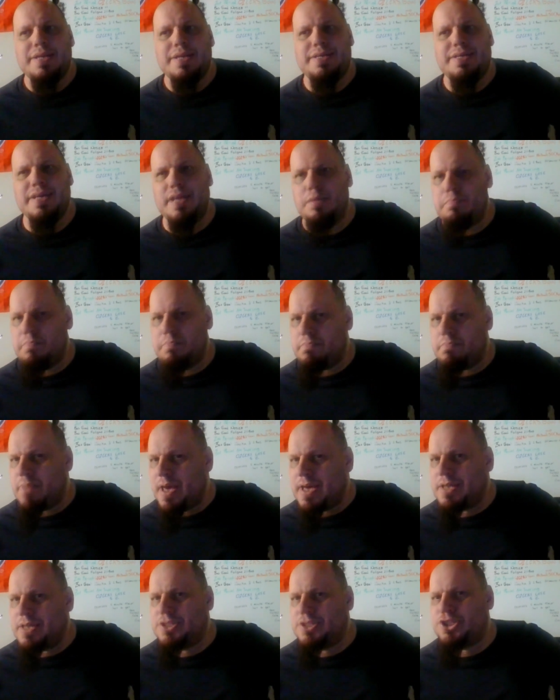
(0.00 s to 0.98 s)
Did he
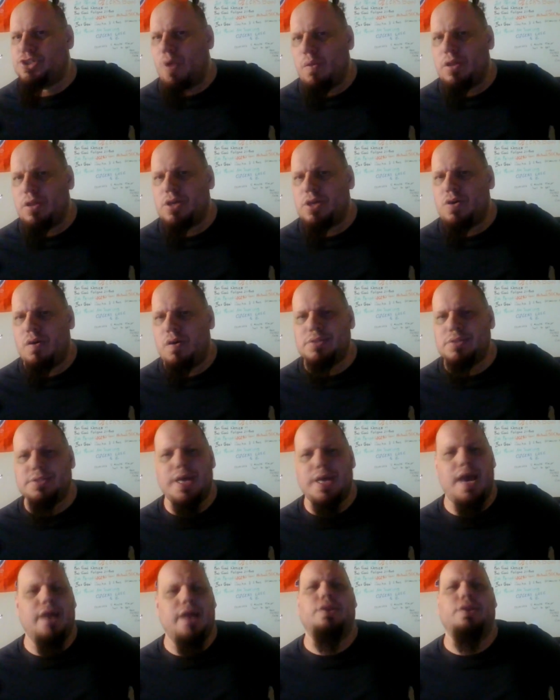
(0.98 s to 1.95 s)
make solid
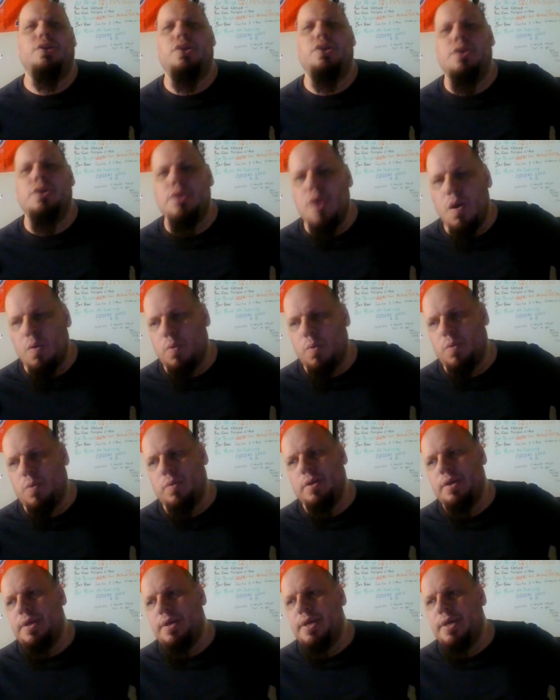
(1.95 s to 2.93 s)
contact? No.
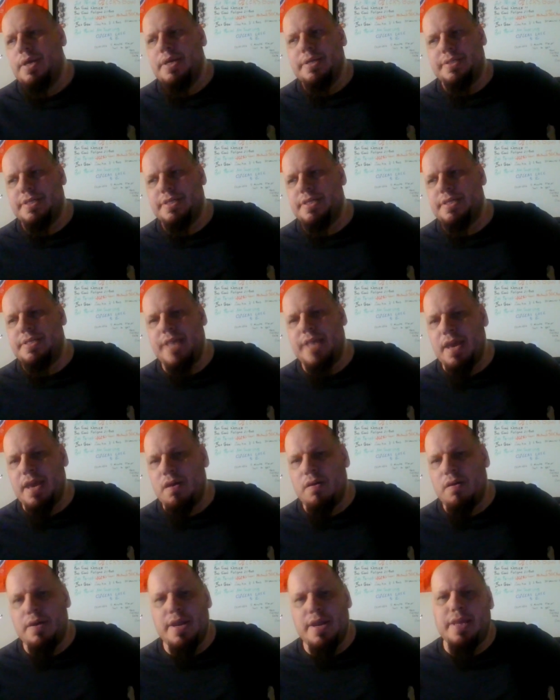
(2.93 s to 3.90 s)
Did
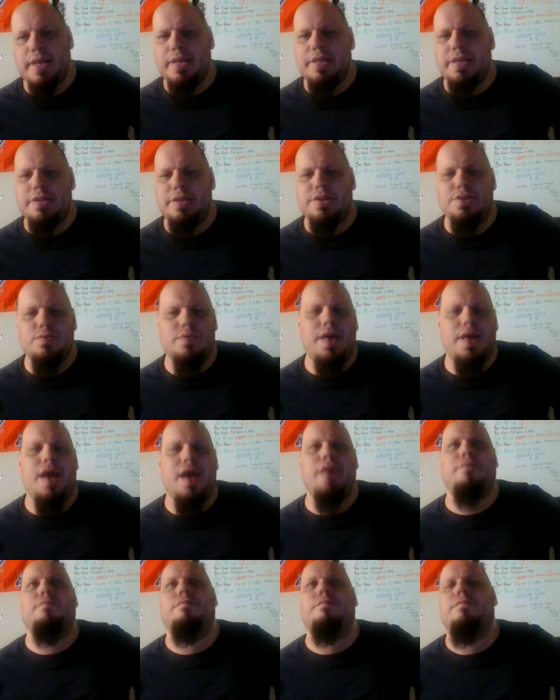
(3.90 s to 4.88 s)
Desharnais need to do
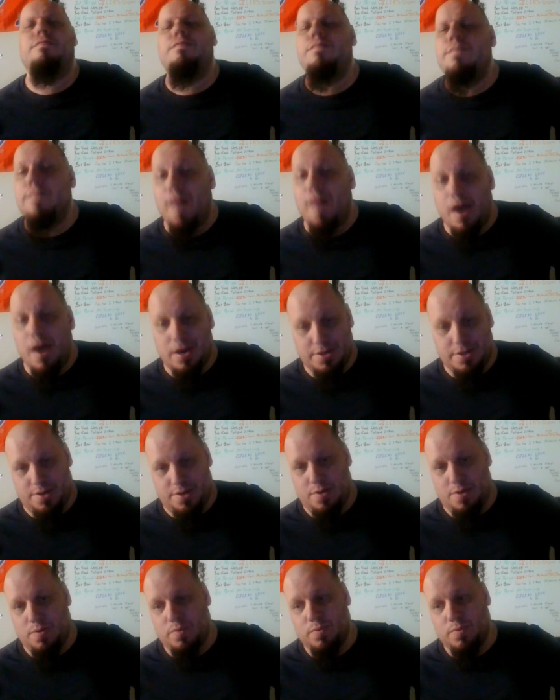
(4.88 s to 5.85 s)
that? Fuck
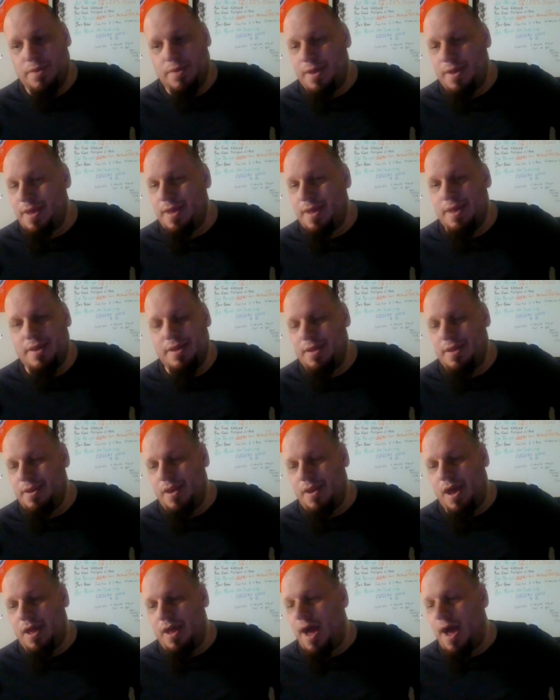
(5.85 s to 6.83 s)
no.
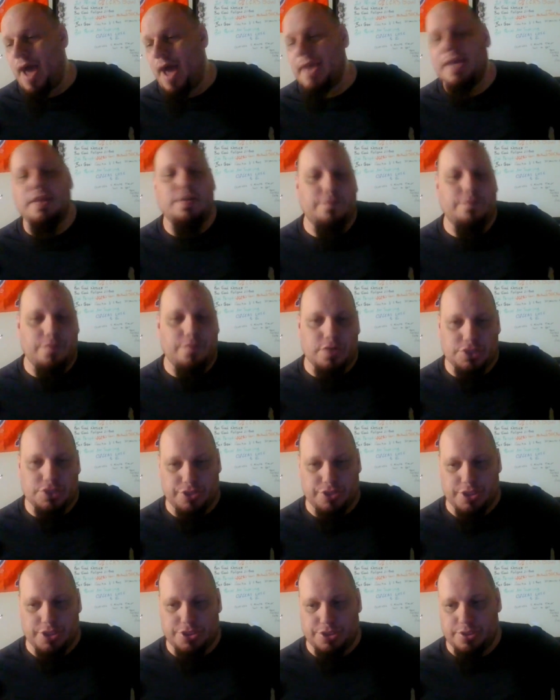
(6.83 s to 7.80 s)
And I get the
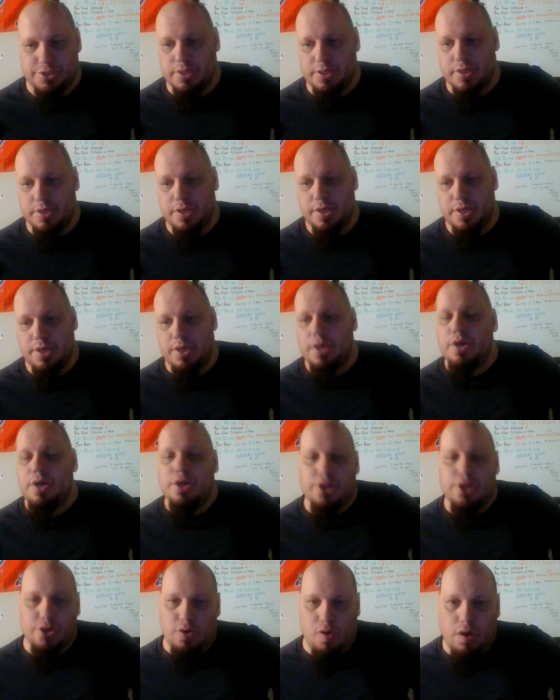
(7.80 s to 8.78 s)
frustration.
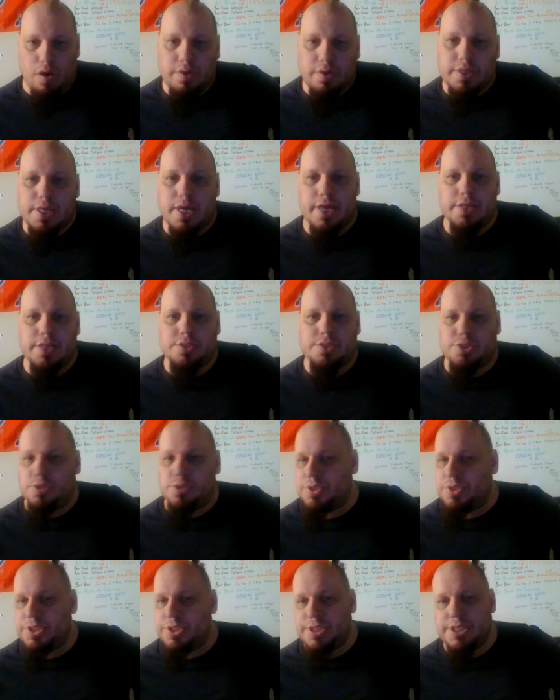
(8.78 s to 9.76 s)
You're on the ice.
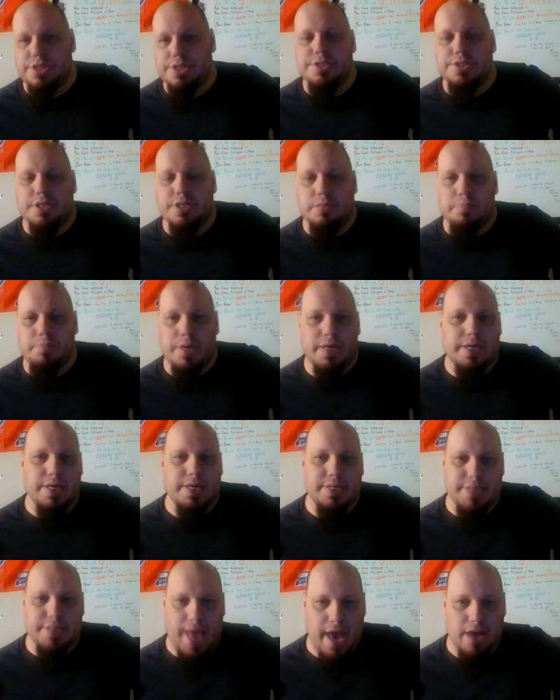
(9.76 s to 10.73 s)
You see your teammate
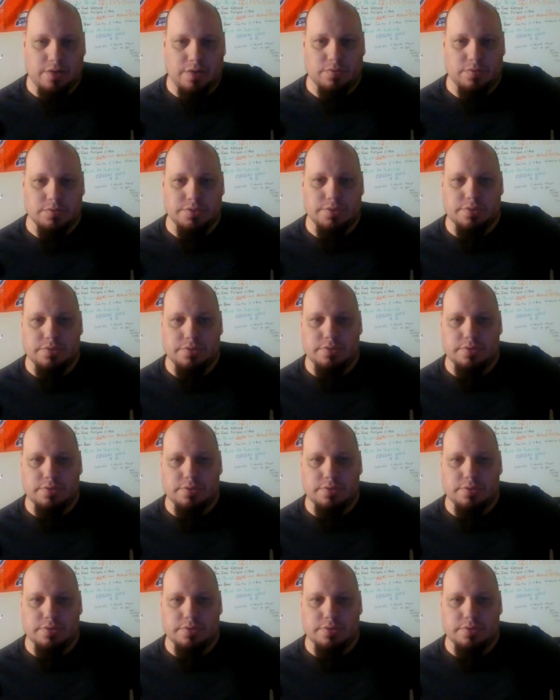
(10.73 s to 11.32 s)
get tackled.